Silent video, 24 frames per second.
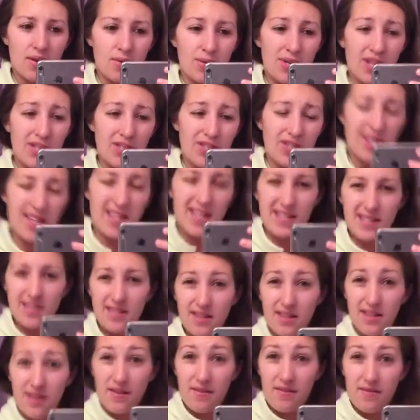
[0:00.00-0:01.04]
which actually
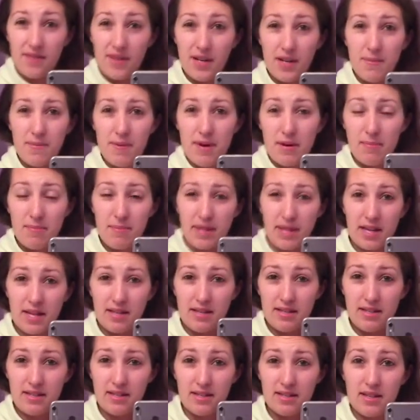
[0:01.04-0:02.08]
isn't very bad
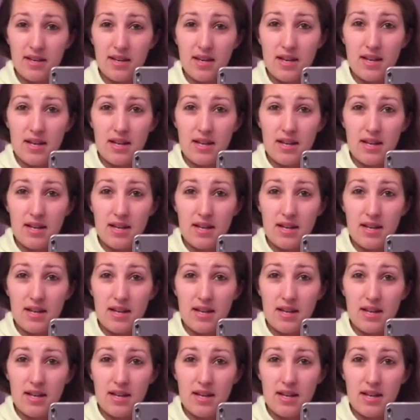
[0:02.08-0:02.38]
because